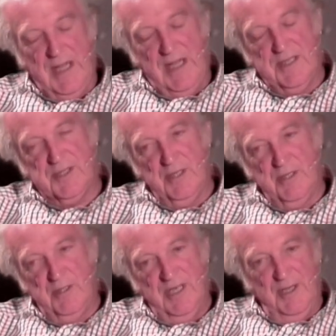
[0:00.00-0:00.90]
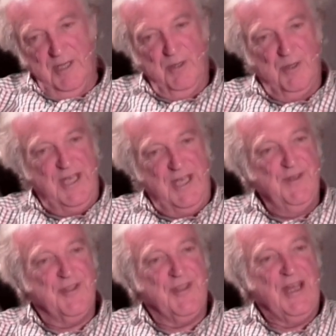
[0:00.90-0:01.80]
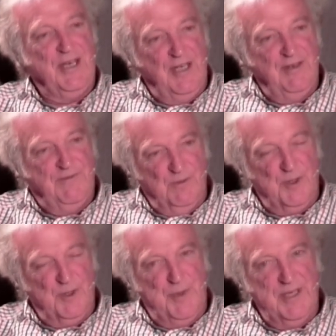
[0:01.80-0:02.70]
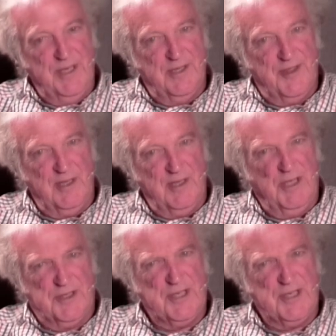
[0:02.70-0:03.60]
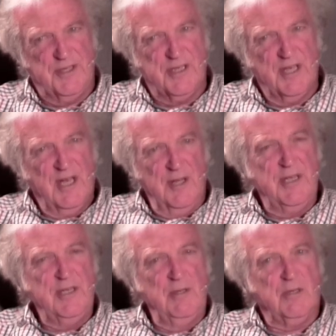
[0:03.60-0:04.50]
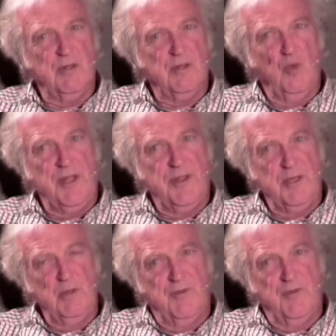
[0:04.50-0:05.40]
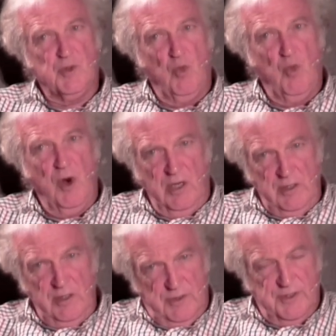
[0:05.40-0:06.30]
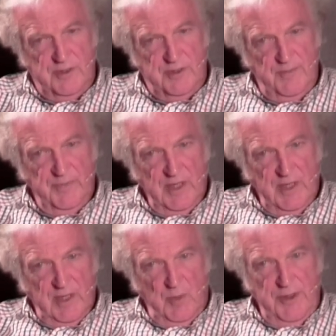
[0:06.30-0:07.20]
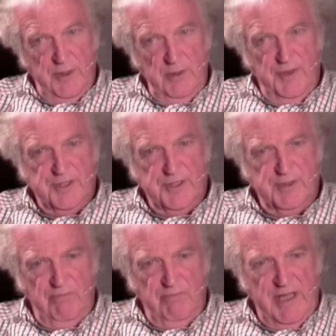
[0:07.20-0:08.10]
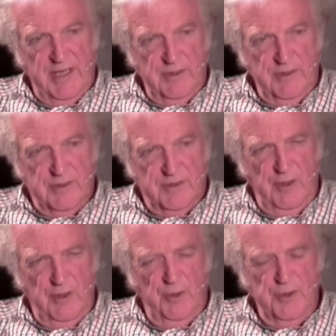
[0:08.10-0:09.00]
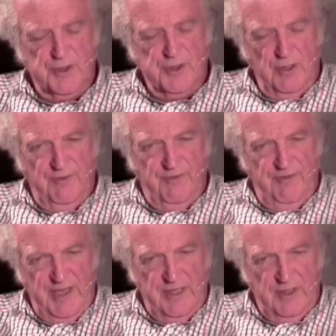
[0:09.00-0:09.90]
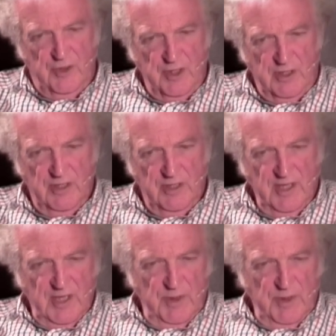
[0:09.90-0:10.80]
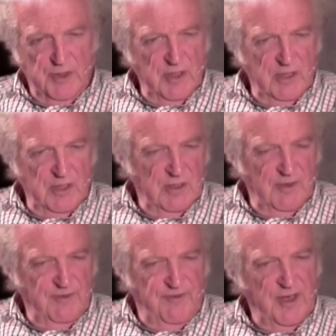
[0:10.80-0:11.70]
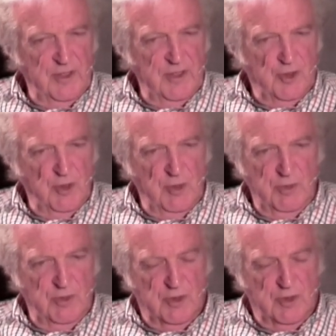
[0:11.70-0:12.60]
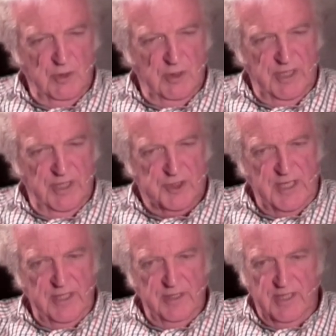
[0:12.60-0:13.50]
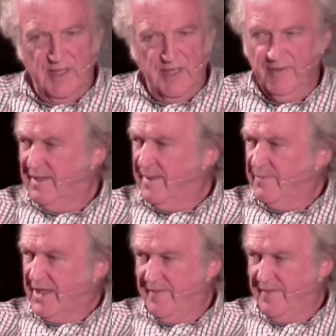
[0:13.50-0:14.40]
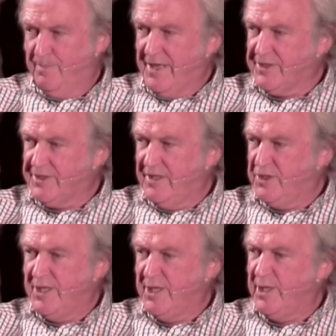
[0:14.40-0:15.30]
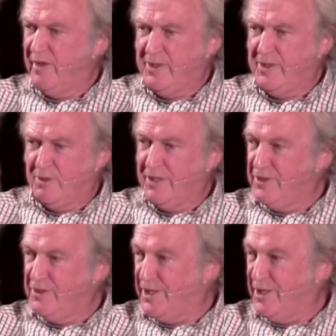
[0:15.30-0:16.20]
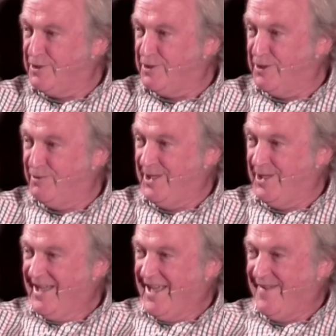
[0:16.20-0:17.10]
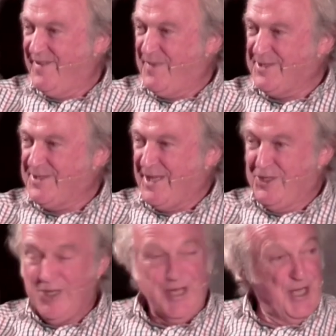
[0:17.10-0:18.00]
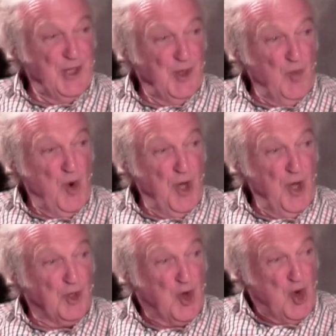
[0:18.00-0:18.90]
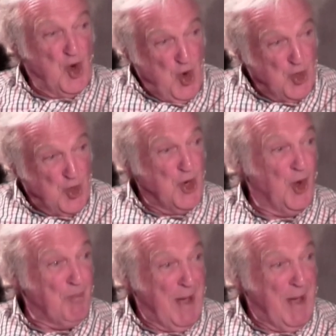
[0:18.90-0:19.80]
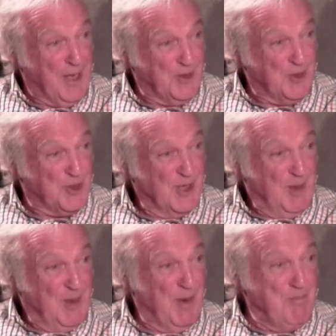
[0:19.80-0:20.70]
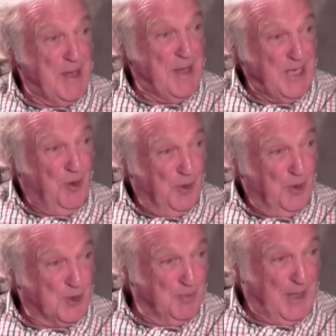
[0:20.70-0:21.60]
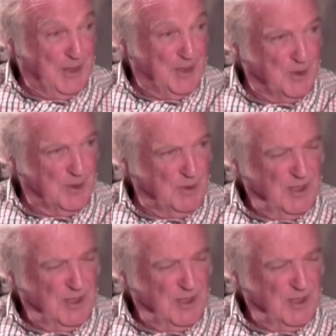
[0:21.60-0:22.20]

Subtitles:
So, even at that level, you begin to think, well, existence. And then you look at the way the universe works, the way the universe is arranged, the laws of nature, which are fine-tuned to an extent that even the best engineer, and I've met a good engineer here tonight already, even the best engineer in the world could not match by many orders of magnitude.